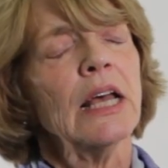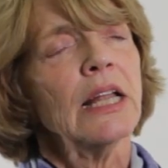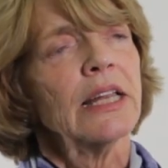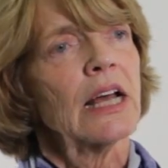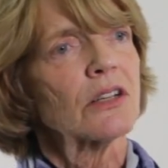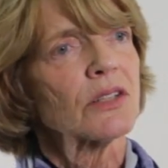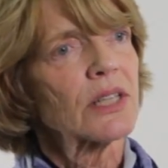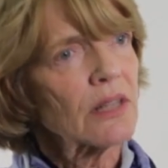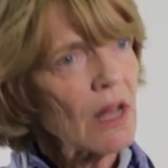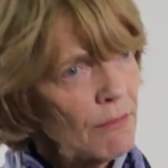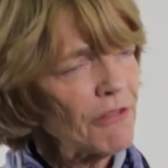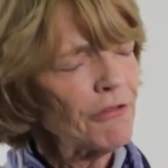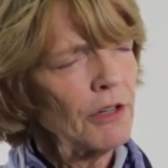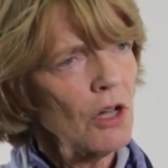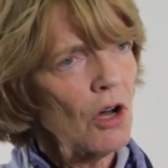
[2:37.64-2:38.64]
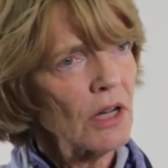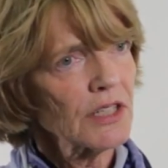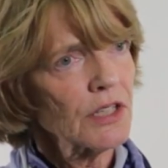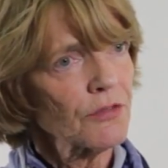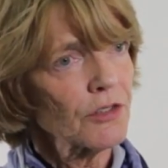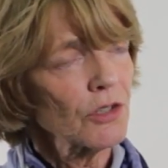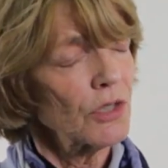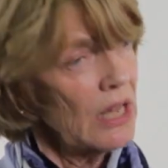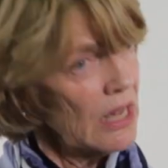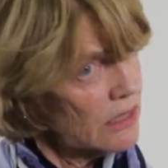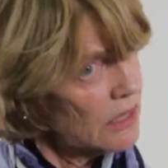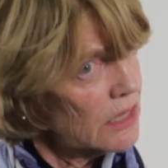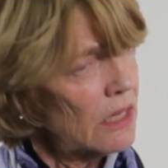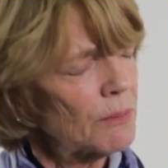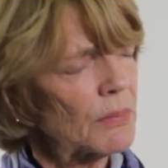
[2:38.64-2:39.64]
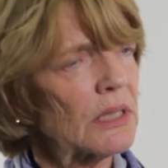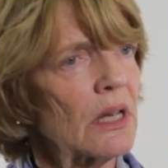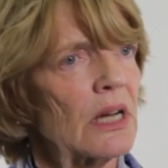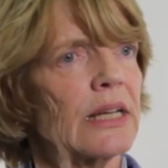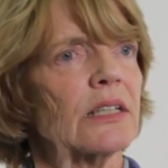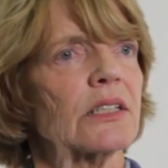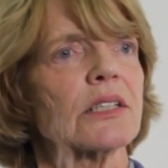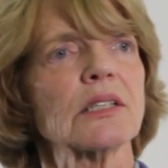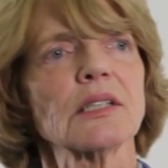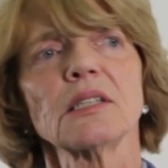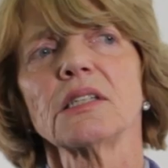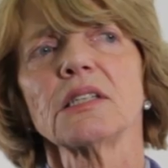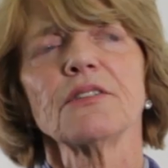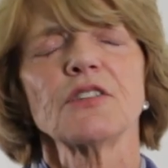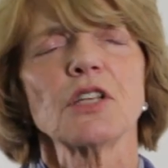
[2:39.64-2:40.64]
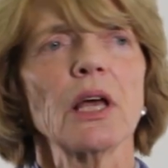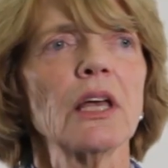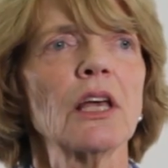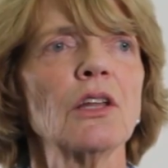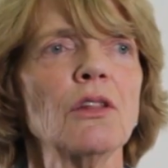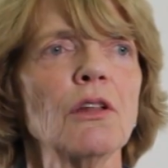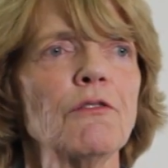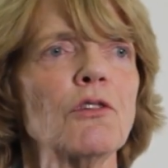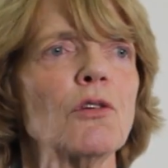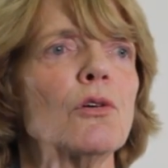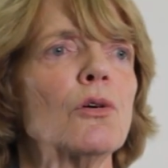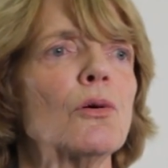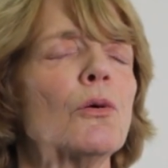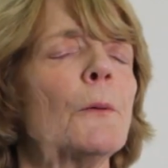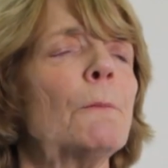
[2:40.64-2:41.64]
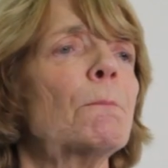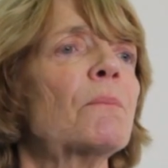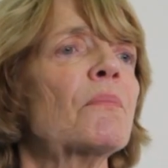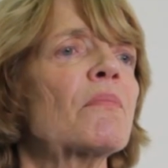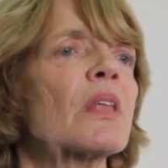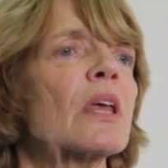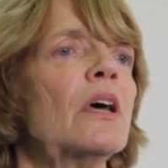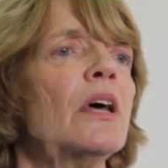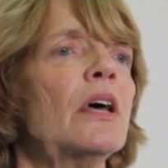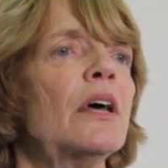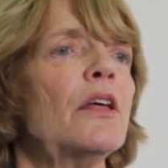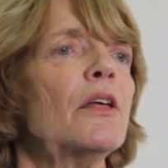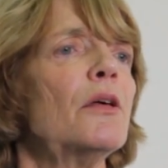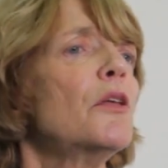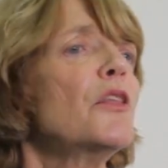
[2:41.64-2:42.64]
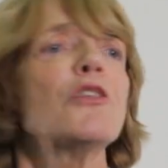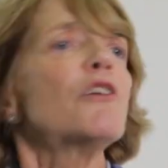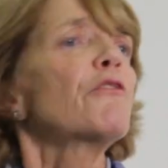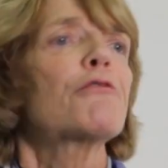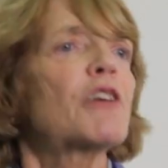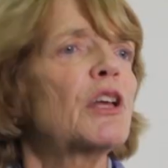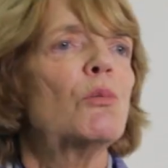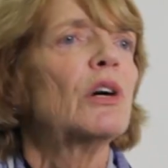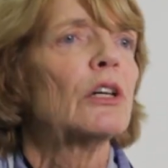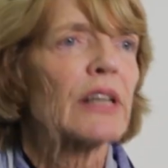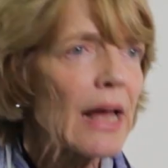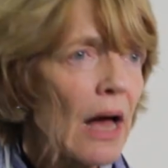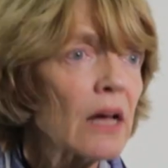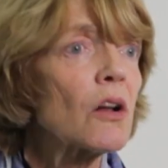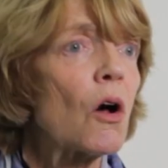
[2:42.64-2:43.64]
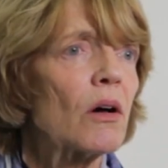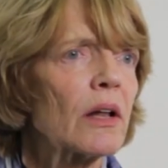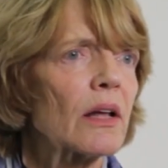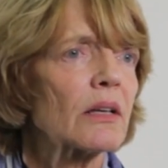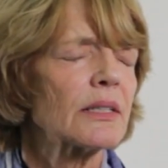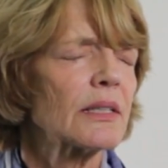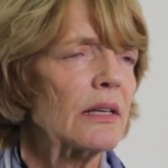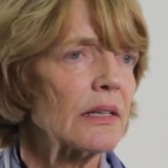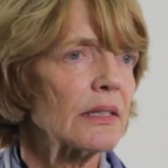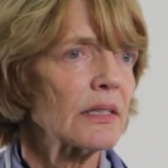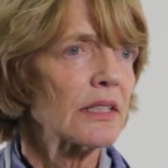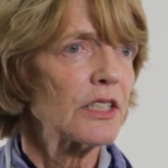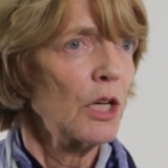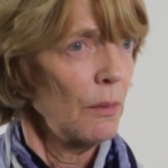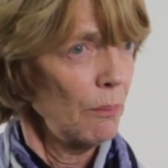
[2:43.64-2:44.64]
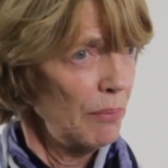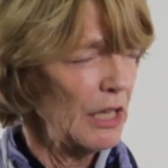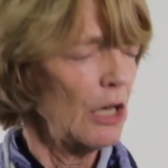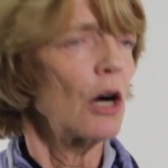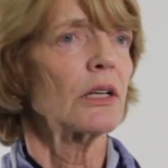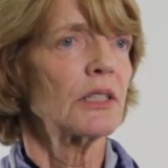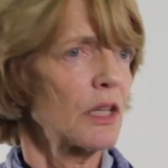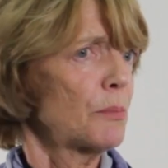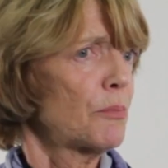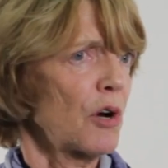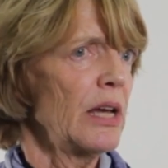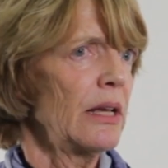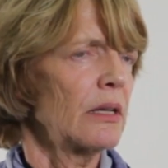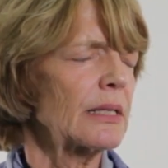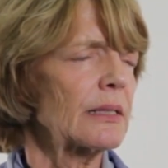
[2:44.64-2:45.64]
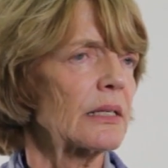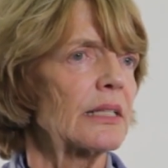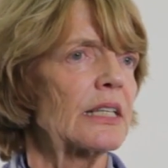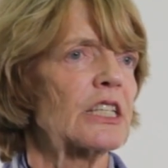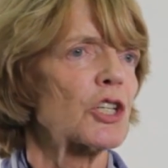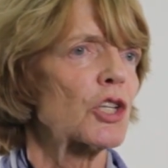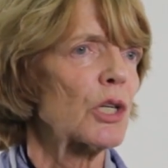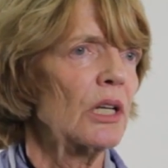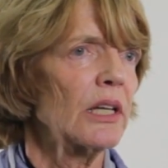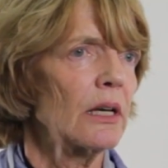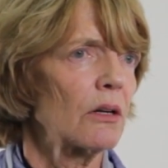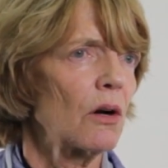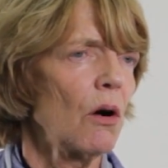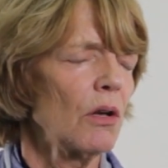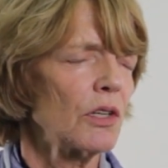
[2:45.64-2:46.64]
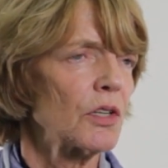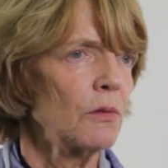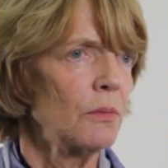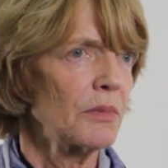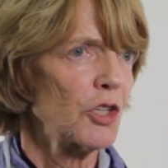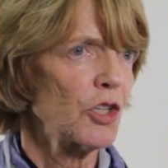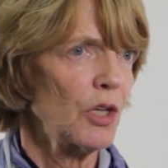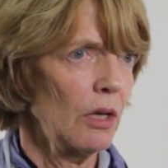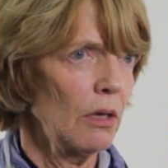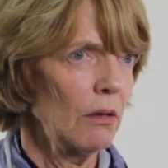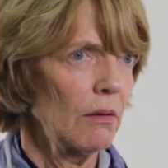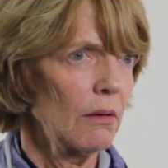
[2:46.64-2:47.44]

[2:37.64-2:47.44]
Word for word: Now, some philosophers and some scientists have taken the view that free will cannot exist because the brain is essentially a causal machine.